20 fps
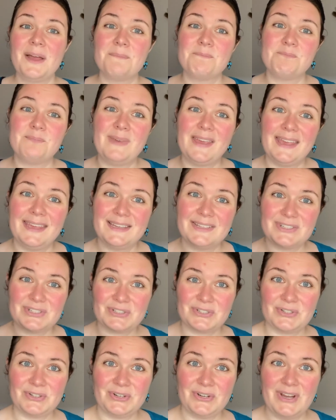make
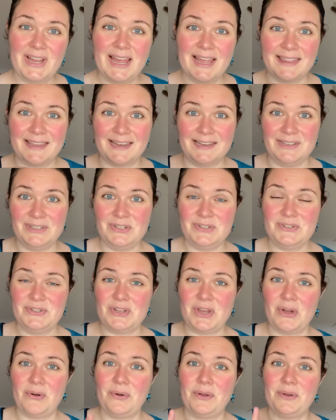sure that you
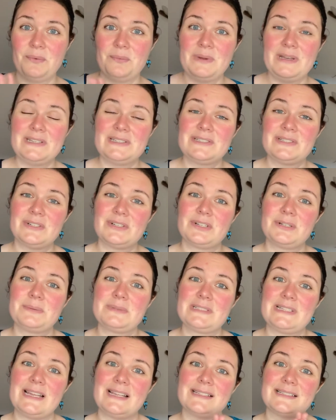know in which
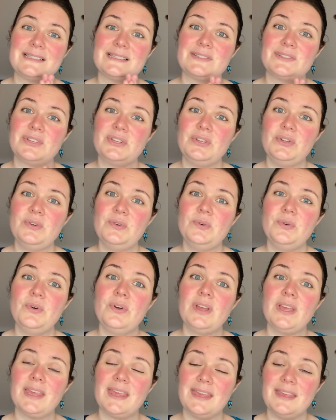circumstances you
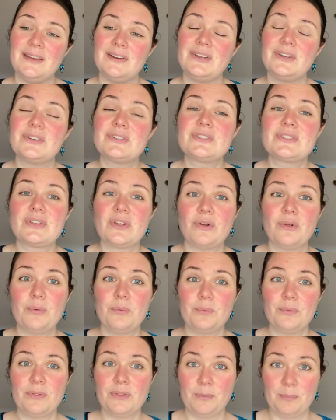hear your
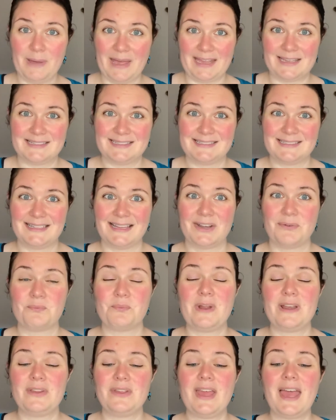soul the best. And
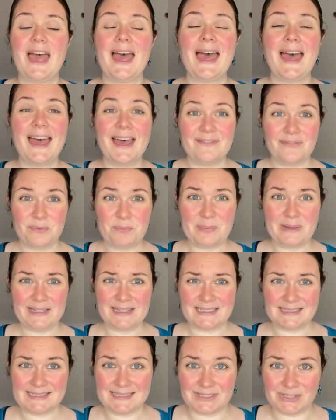when you have a big
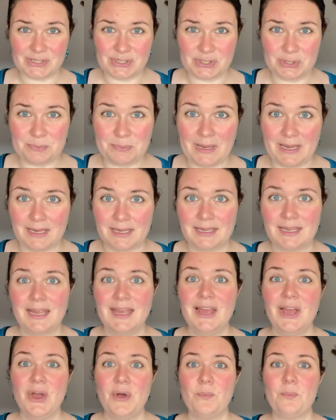decision to make,
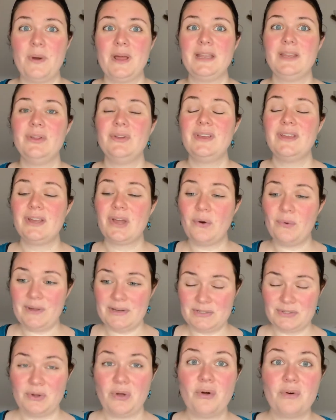when you go
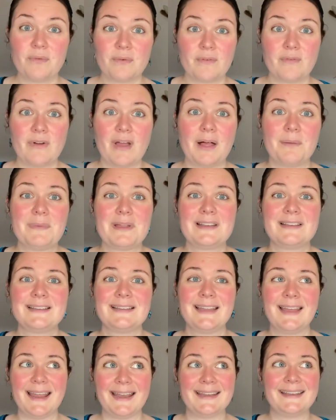into overwhelm
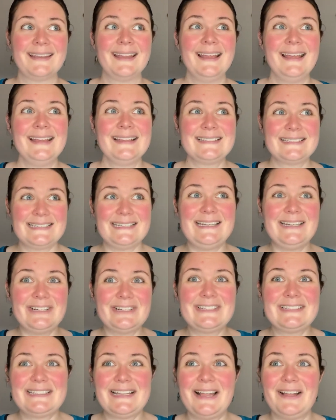and see
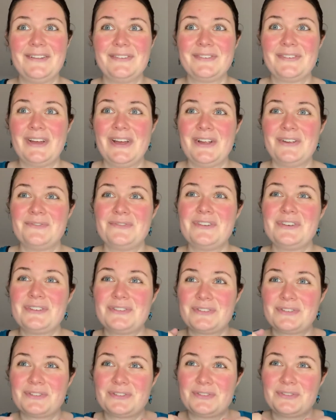yourself
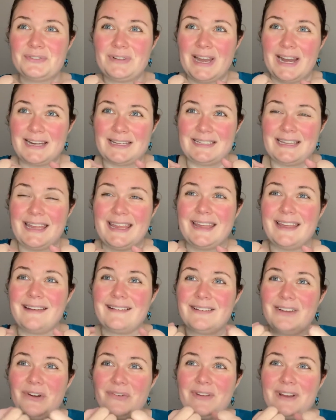retracting
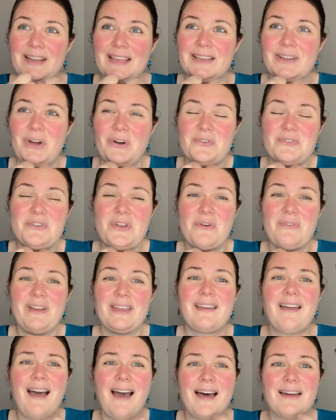and going like, oh no, I
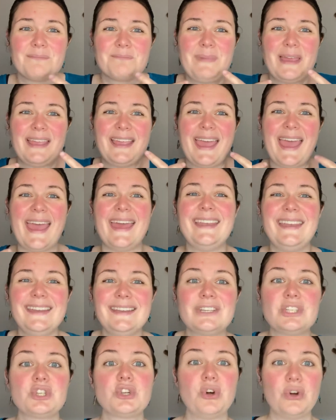can't make
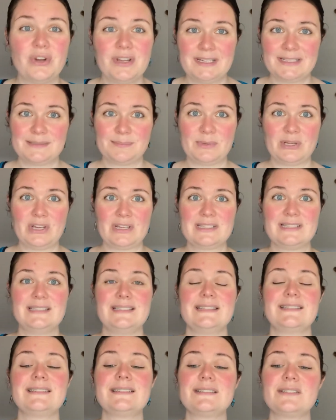any choice because
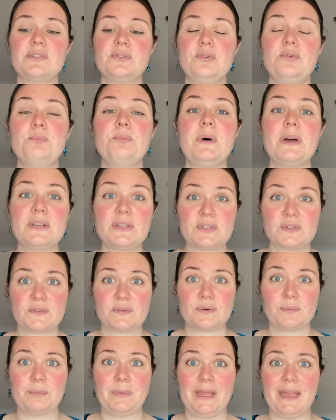this is too much
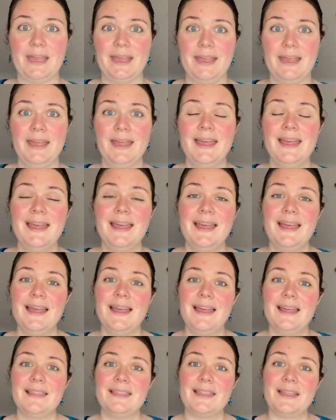for me,
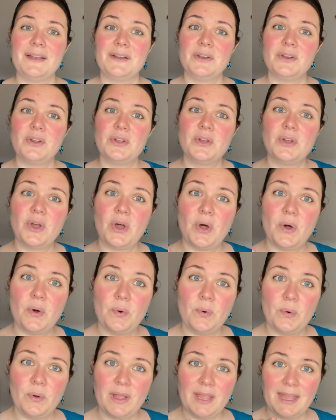then
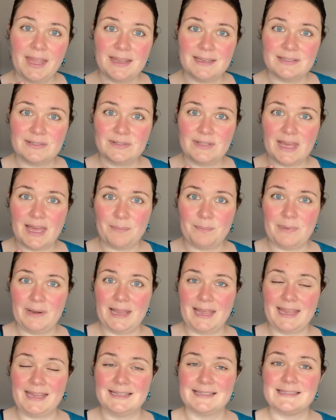go into that
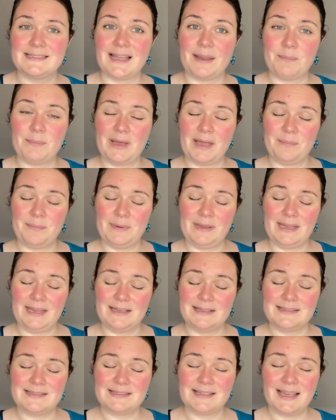place that might be
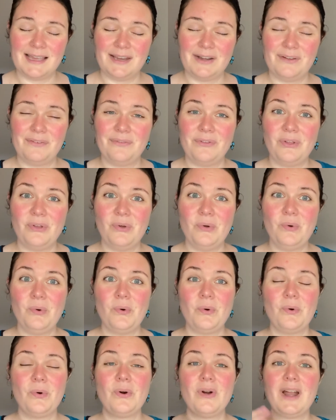inside of you
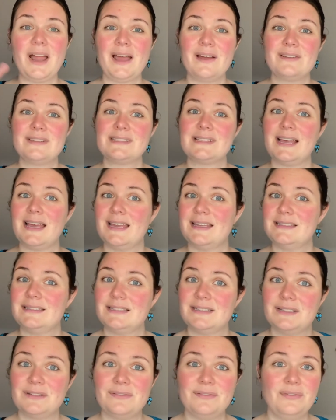or outside
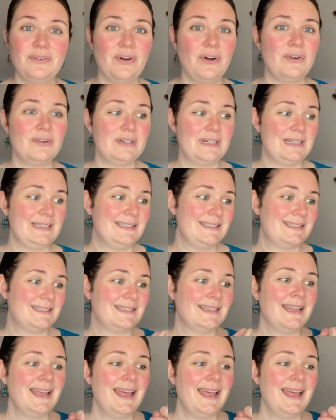in the forest,